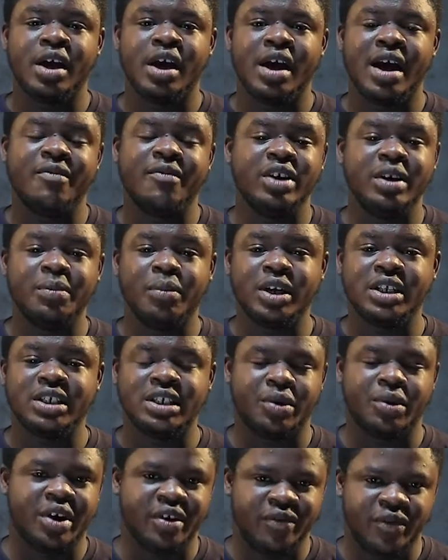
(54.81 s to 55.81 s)
heavenly bodies
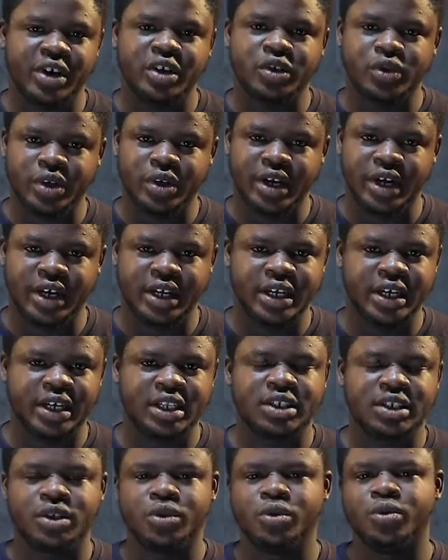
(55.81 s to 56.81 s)
that we're referring to here
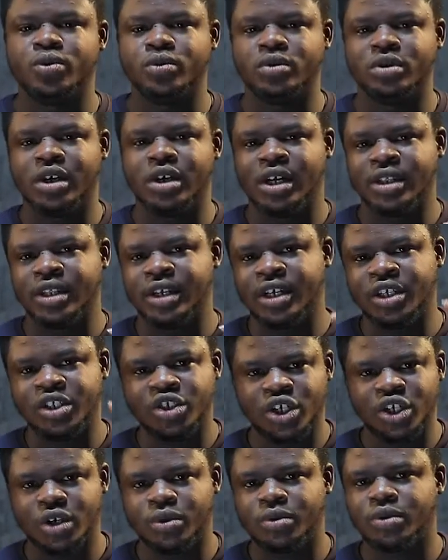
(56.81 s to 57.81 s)
again still are the
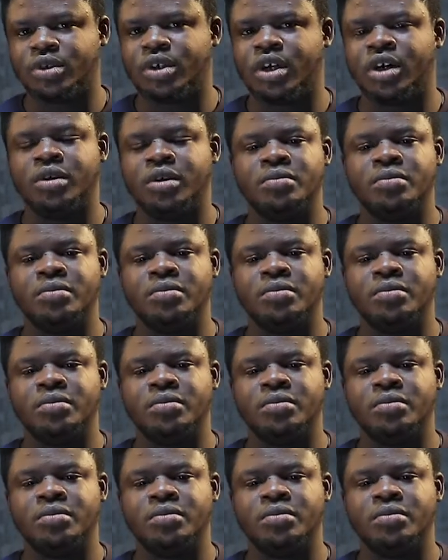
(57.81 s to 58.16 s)
angels,